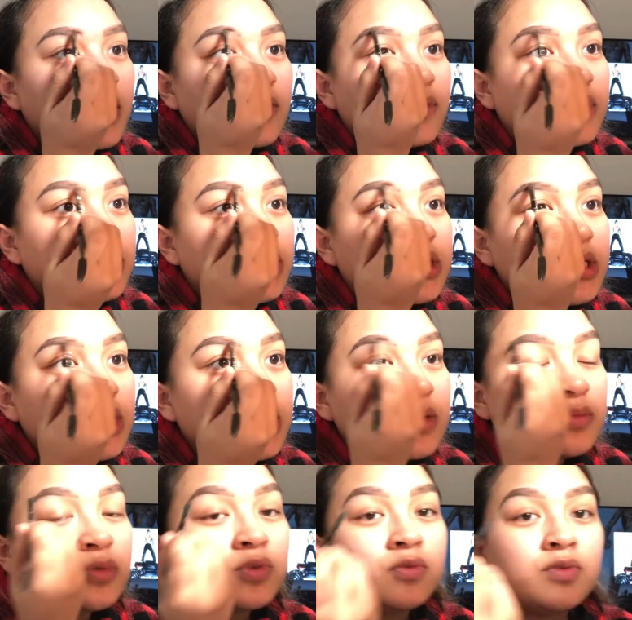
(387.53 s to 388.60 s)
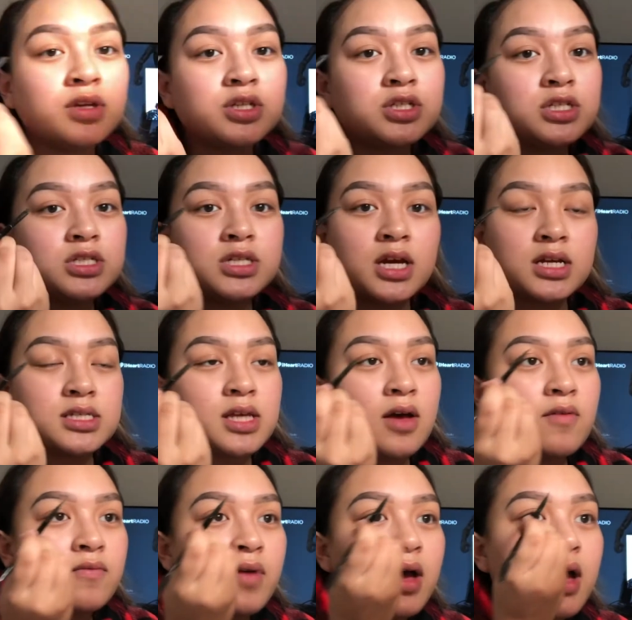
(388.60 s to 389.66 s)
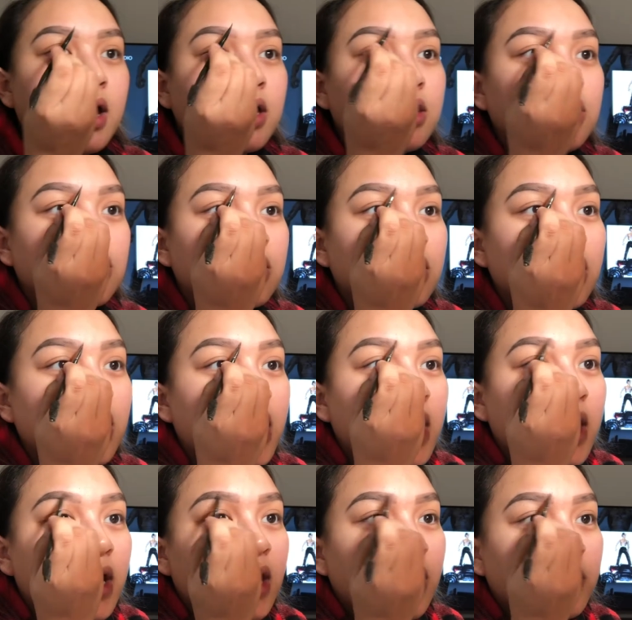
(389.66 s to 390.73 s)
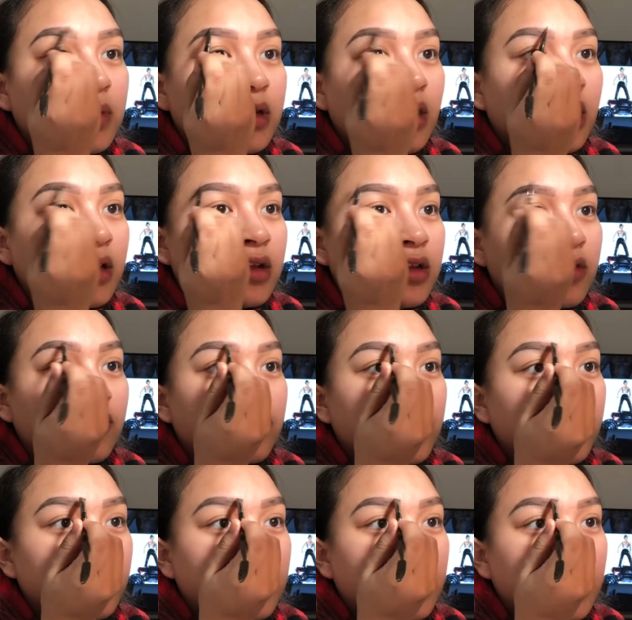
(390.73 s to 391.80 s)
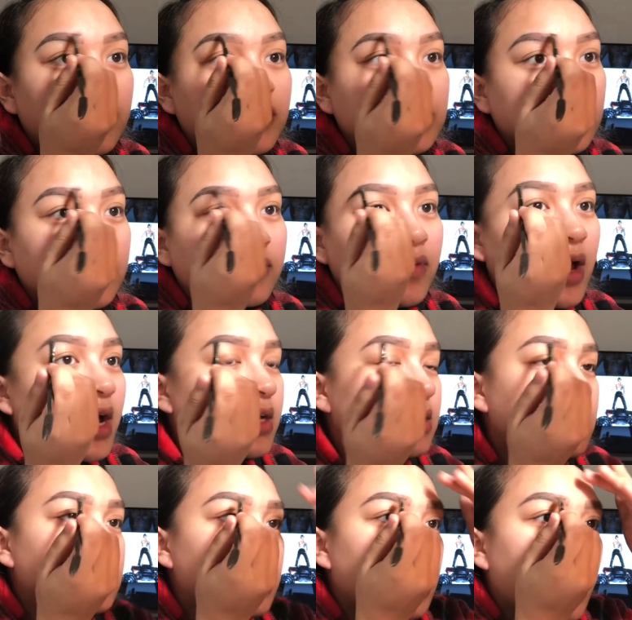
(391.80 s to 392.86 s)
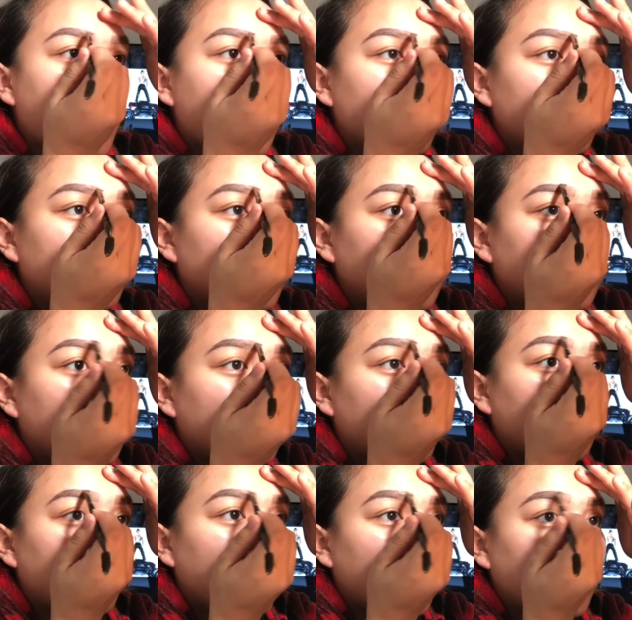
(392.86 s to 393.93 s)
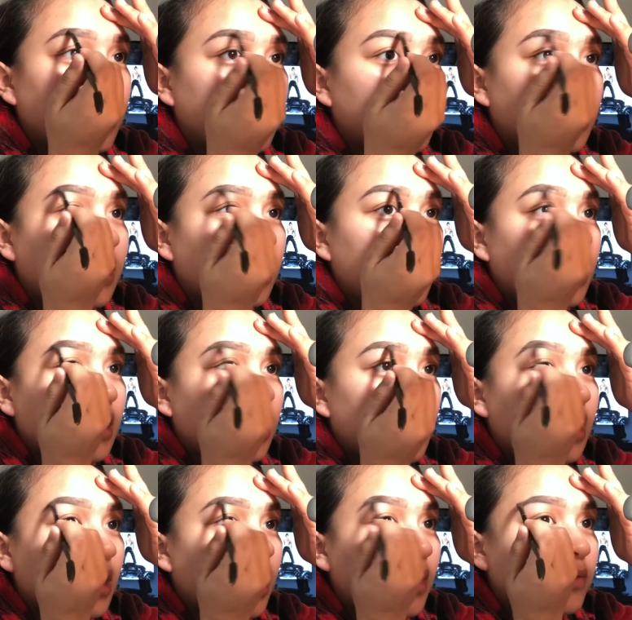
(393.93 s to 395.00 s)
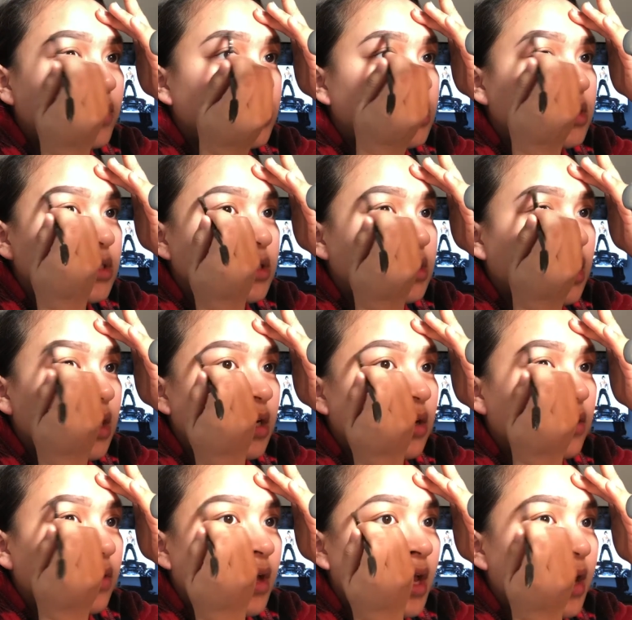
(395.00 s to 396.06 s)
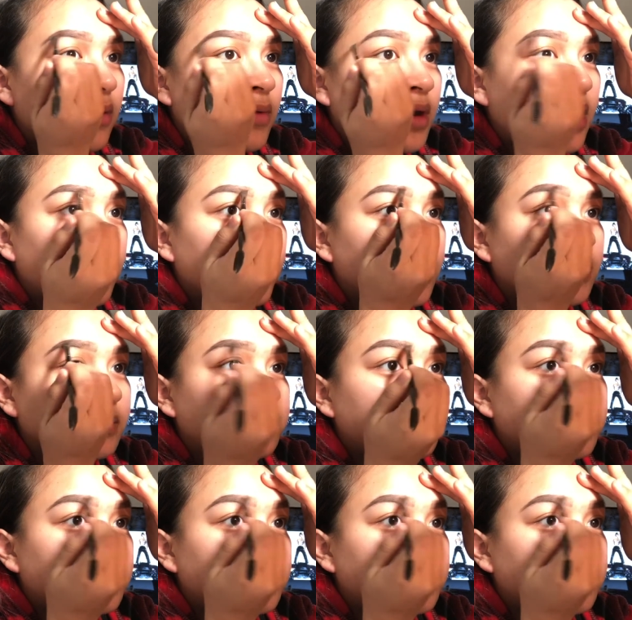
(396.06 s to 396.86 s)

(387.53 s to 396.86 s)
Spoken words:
If she's moving, she checks out fine. Your amniotic, your fluid levels are fine, just like everything looked fine. And I was just like, okay, whatever.